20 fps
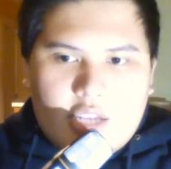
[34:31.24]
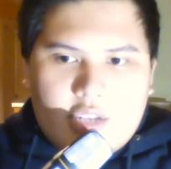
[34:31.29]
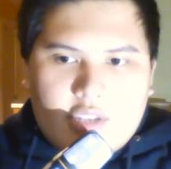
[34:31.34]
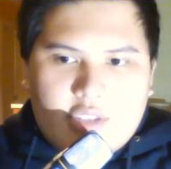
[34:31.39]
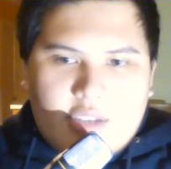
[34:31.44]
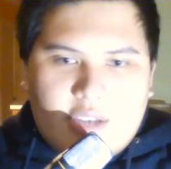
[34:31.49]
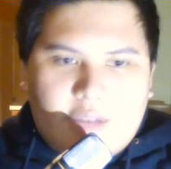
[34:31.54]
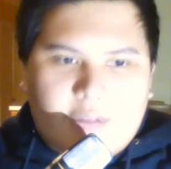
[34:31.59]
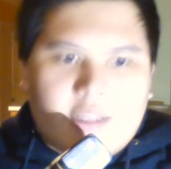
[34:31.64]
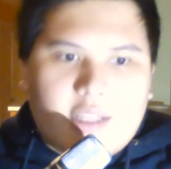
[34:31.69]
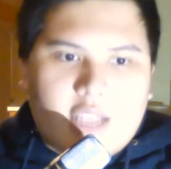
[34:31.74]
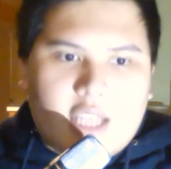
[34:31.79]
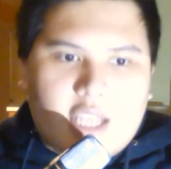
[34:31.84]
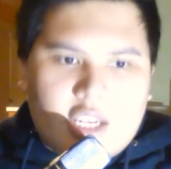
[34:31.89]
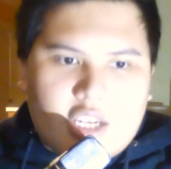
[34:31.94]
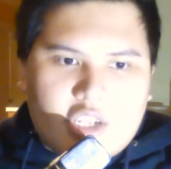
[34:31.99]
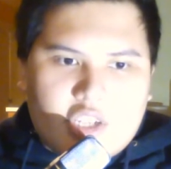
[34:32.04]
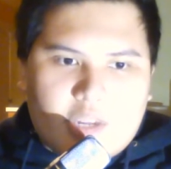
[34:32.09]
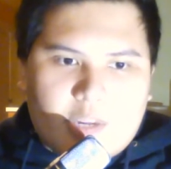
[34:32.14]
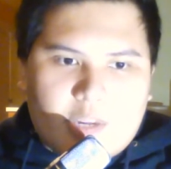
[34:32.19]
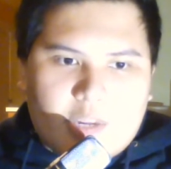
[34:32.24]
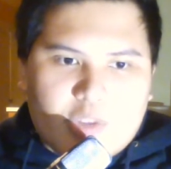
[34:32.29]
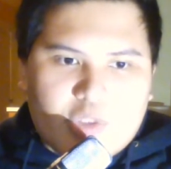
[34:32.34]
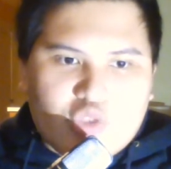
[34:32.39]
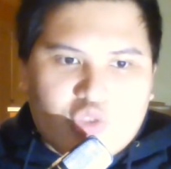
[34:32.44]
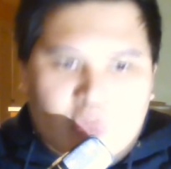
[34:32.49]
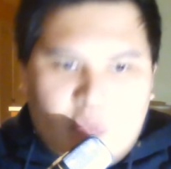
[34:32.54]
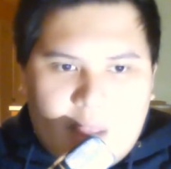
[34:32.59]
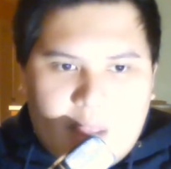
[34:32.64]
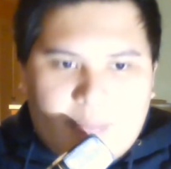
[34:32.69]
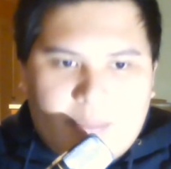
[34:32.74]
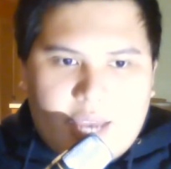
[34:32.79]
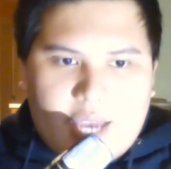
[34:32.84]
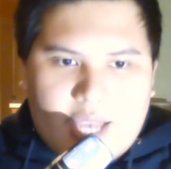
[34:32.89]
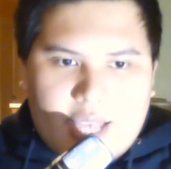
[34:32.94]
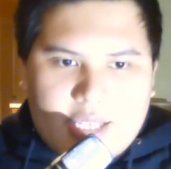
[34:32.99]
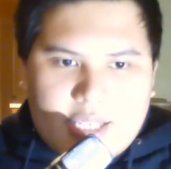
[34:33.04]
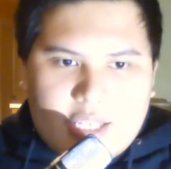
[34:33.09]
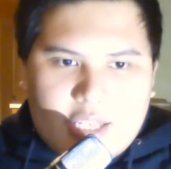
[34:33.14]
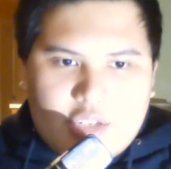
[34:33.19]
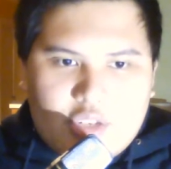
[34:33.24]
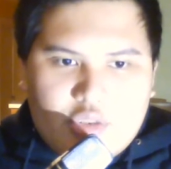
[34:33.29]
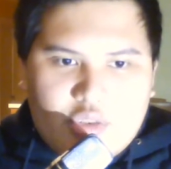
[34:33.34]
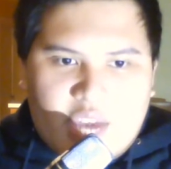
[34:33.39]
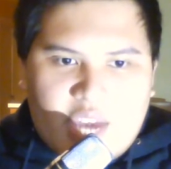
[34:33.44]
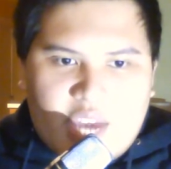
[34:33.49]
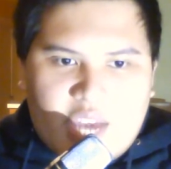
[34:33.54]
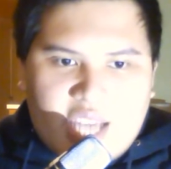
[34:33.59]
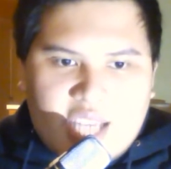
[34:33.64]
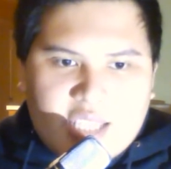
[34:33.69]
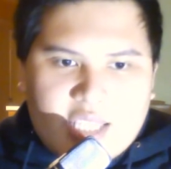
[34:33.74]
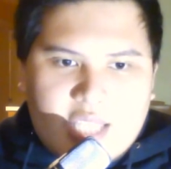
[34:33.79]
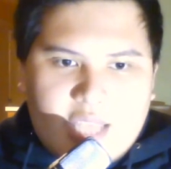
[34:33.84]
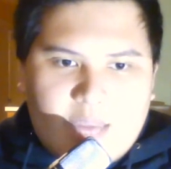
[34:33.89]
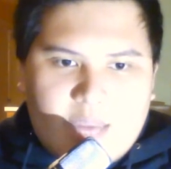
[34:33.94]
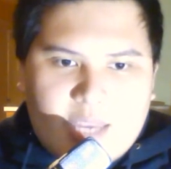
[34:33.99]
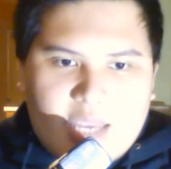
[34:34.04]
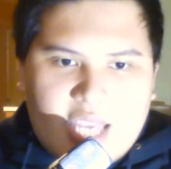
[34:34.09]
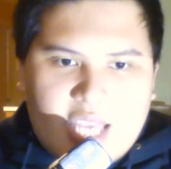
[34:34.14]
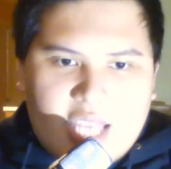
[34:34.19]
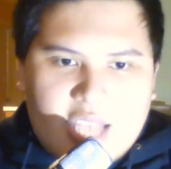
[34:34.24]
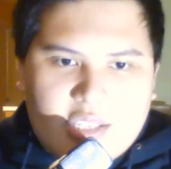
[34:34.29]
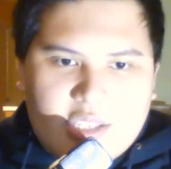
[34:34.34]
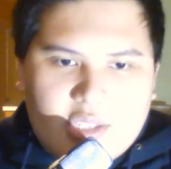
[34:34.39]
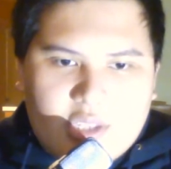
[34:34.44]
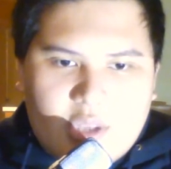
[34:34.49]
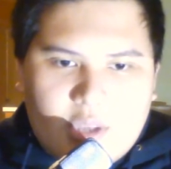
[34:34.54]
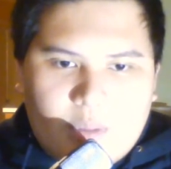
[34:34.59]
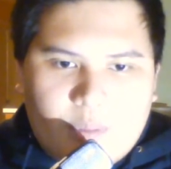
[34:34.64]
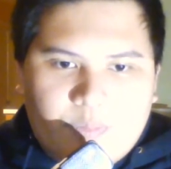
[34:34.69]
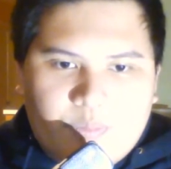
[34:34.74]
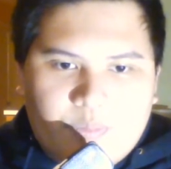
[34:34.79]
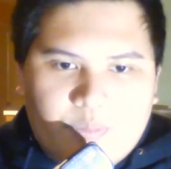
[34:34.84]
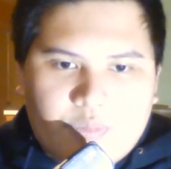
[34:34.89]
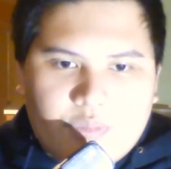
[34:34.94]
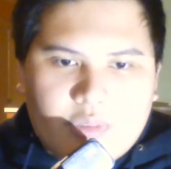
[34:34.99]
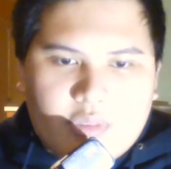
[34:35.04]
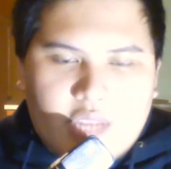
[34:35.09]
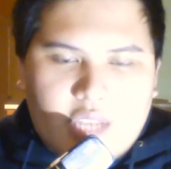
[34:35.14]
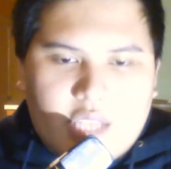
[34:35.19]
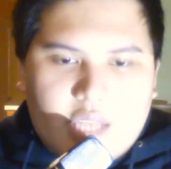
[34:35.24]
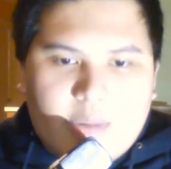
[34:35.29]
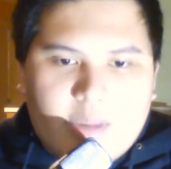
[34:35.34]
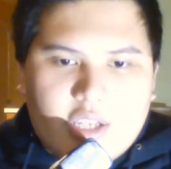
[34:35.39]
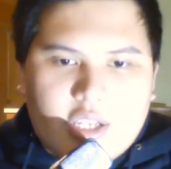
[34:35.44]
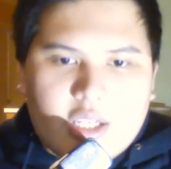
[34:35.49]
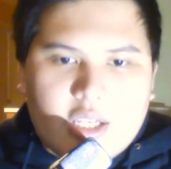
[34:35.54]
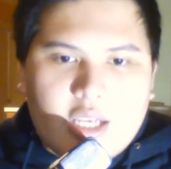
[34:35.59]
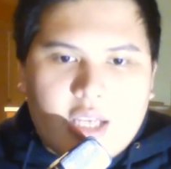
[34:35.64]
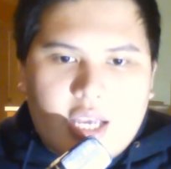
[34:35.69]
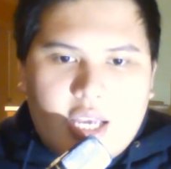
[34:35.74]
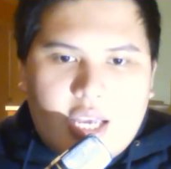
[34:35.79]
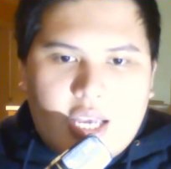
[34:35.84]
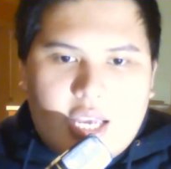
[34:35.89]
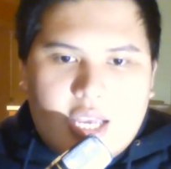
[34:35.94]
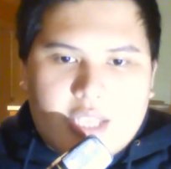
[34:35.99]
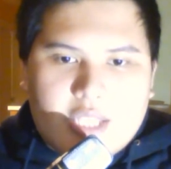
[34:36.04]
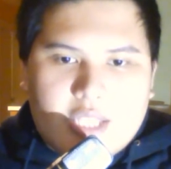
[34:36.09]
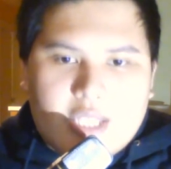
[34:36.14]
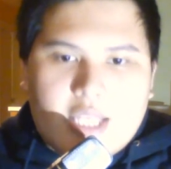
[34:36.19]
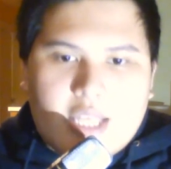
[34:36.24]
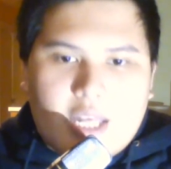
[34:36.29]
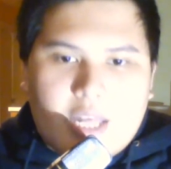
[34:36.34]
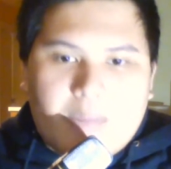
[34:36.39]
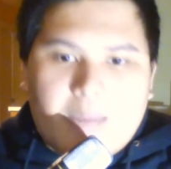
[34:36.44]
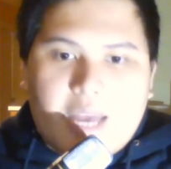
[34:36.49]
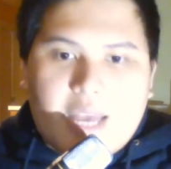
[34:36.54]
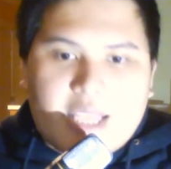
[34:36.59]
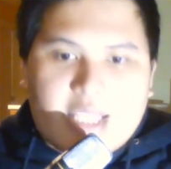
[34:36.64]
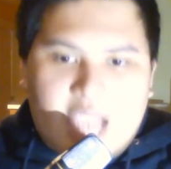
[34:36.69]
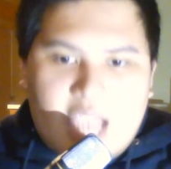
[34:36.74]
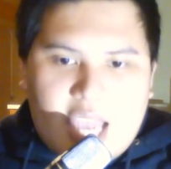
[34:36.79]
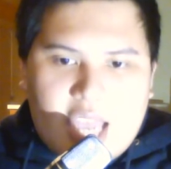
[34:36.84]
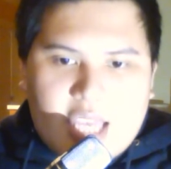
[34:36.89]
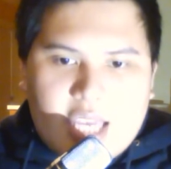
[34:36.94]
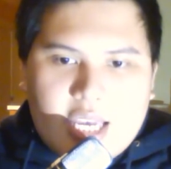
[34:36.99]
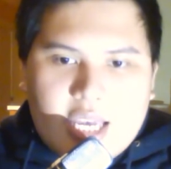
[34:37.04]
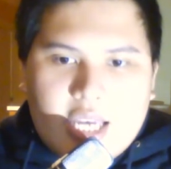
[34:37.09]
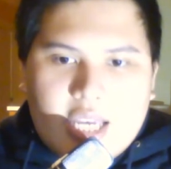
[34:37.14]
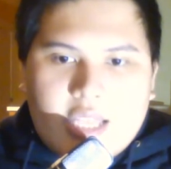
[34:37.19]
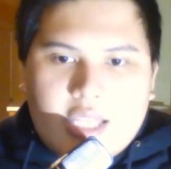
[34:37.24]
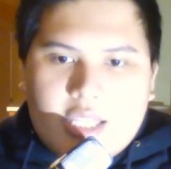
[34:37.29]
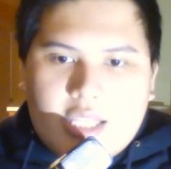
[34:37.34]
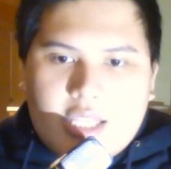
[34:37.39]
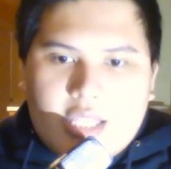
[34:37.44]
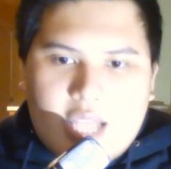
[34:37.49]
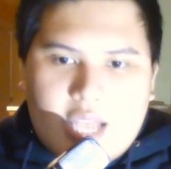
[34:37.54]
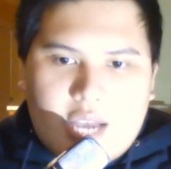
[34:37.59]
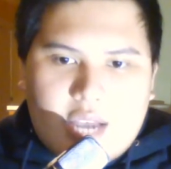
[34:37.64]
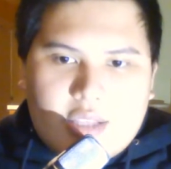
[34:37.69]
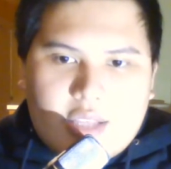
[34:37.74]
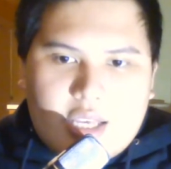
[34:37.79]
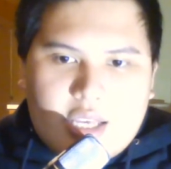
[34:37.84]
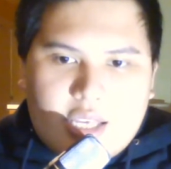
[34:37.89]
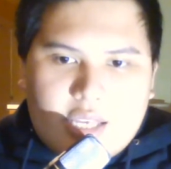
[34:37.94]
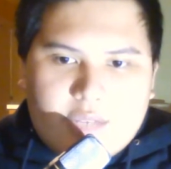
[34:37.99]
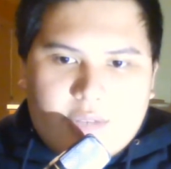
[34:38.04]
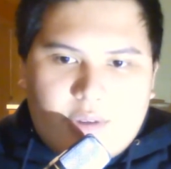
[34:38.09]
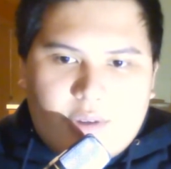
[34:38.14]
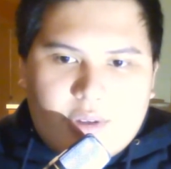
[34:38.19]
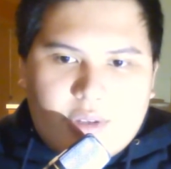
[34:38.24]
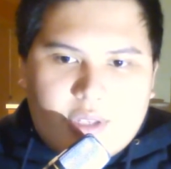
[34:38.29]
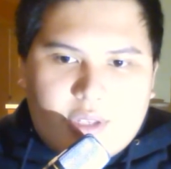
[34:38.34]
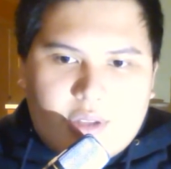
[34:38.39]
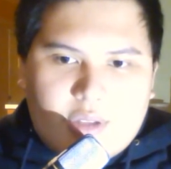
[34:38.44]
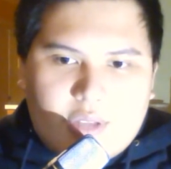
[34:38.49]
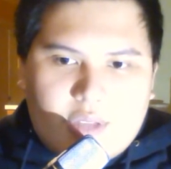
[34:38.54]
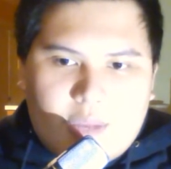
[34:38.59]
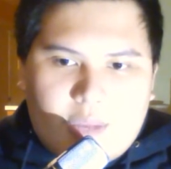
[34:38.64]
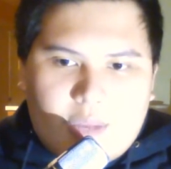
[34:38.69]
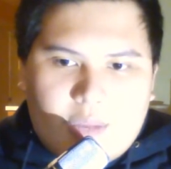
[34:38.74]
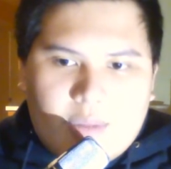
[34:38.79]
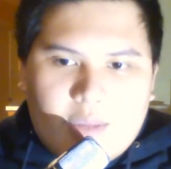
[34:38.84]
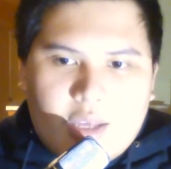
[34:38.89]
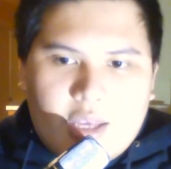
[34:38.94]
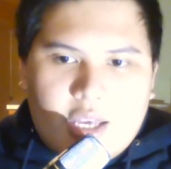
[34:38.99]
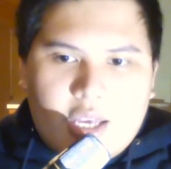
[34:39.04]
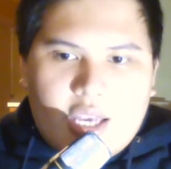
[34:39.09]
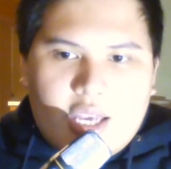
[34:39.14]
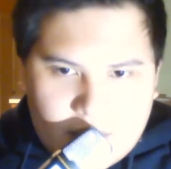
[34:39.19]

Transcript: and there's definitely a sharp scrape as he drags them against the stone. Not to mention, his nail beds ache, now that he's focusing on them.